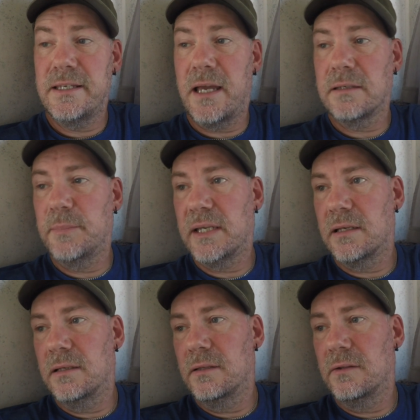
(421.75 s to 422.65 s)
yet
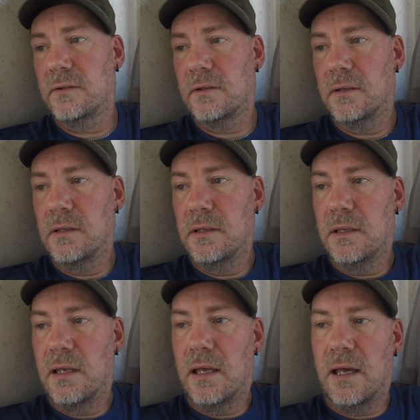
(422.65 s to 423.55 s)
because
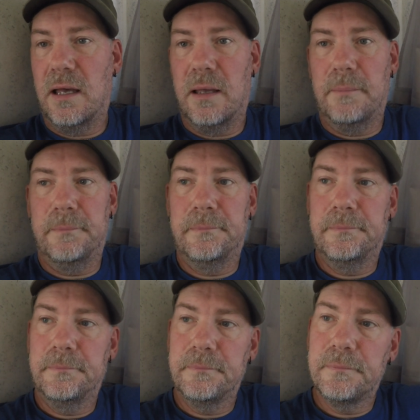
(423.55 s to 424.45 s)

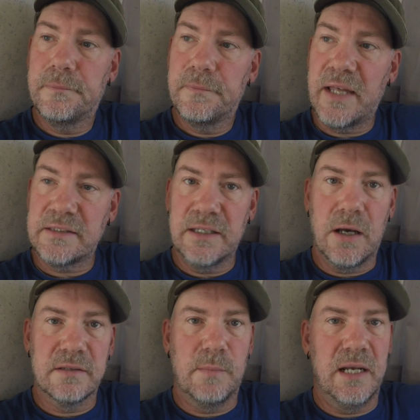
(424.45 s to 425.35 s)
Etsy
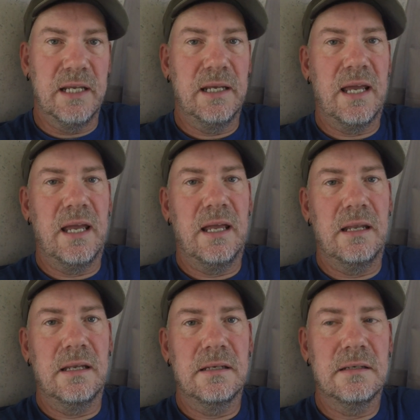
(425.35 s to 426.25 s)
costs money
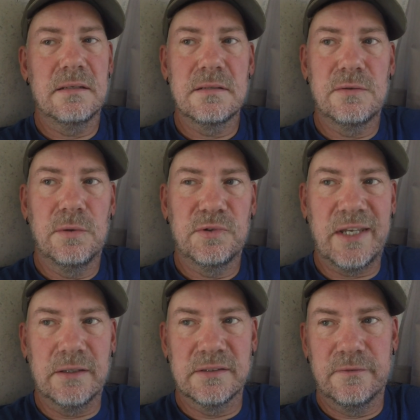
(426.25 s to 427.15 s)
and
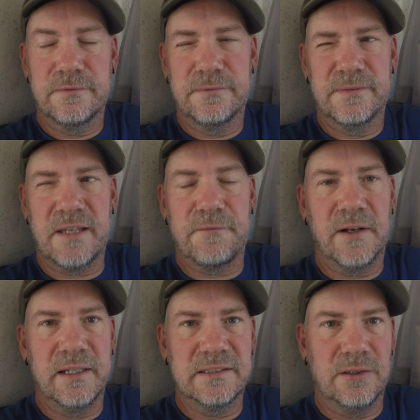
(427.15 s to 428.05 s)
sales have
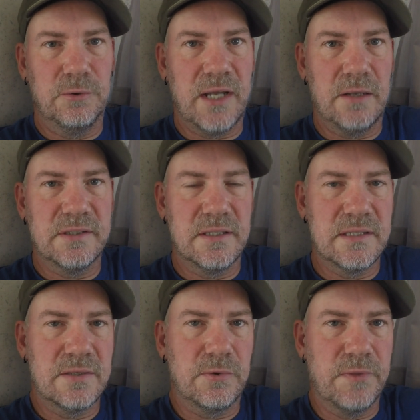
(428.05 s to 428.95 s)
definitely slowed down since
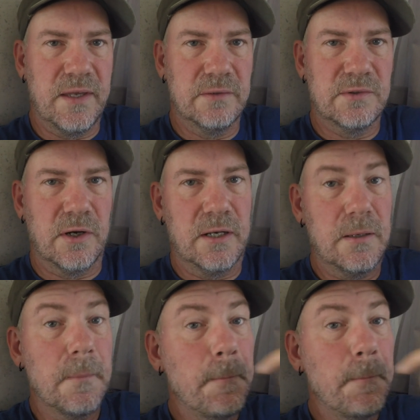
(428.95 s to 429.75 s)
this whole thing started.